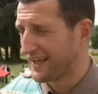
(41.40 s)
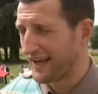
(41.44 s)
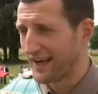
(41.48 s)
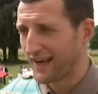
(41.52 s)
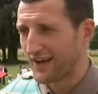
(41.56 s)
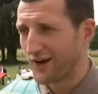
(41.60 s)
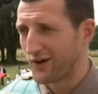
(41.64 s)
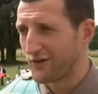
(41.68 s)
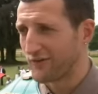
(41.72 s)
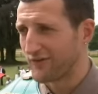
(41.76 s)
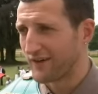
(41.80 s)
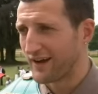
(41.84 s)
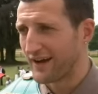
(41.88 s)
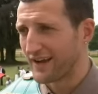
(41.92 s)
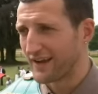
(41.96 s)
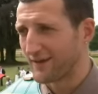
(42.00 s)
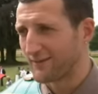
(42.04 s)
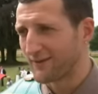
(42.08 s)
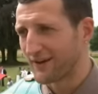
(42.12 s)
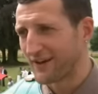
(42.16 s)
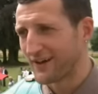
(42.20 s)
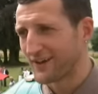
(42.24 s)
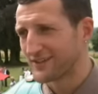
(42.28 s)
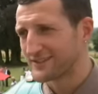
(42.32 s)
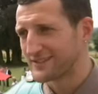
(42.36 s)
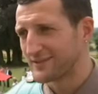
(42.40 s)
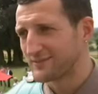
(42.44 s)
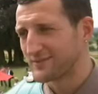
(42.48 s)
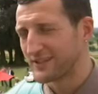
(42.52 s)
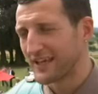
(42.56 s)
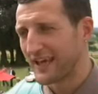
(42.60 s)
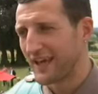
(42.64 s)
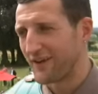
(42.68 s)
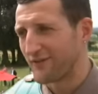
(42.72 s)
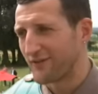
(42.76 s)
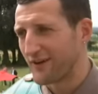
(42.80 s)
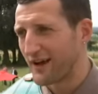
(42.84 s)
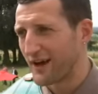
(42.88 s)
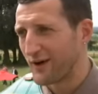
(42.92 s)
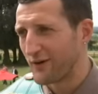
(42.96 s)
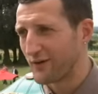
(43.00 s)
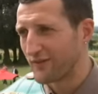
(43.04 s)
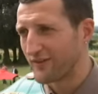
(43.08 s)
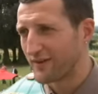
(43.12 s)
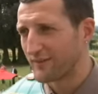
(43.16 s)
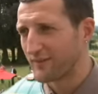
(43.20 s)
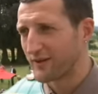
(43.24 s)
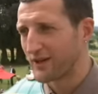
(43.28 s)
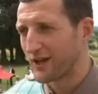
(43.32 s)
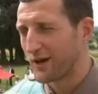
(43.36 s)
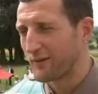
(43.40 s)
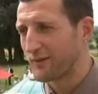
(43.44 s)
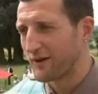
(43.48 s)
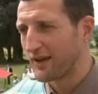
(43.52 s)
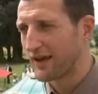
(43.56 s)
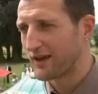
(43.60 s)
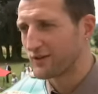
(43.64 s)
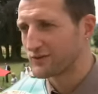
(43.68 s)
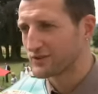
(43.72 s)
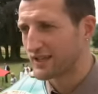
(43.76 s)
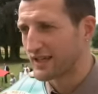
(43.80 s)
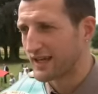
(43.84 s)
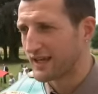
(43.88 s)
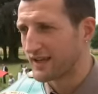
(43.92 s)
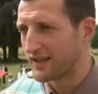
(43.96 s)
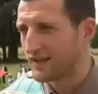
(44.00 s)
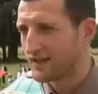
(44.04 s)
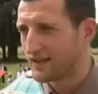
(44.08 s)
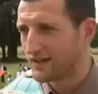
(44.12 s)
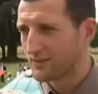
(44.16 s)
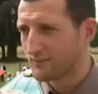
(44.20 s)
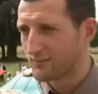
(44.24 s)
I can't find him. I can't seem to get a fight with him, and nobody else can.